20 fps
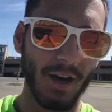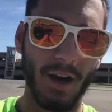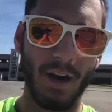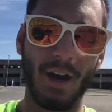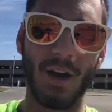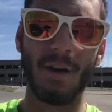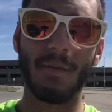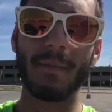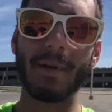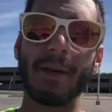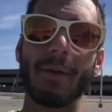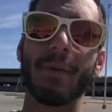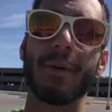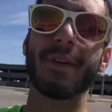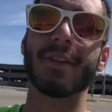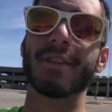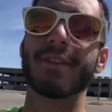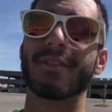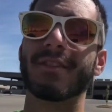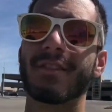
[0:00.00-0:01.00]
Um, it
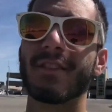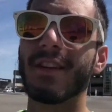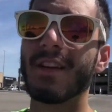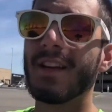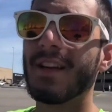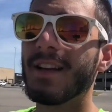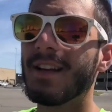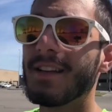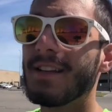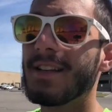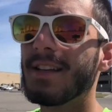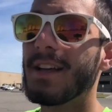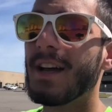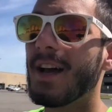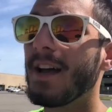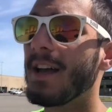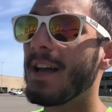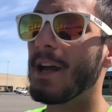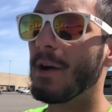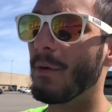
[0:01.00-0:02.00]
was
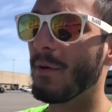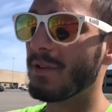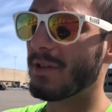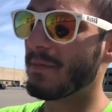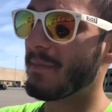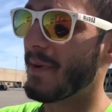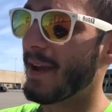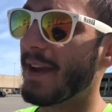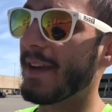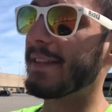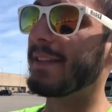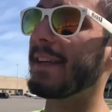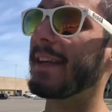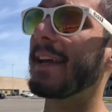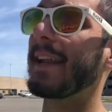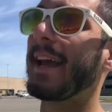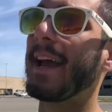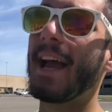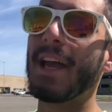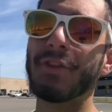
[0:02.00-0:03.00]
it was
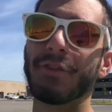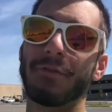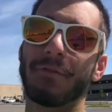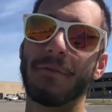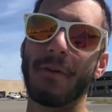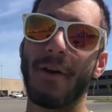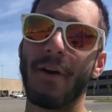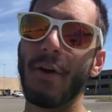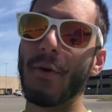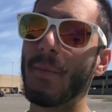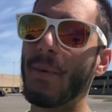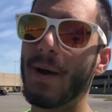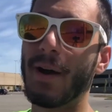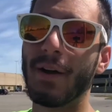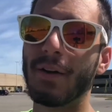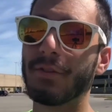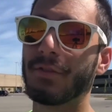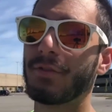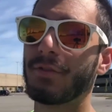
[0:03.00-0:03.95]
amazing. It handled very well.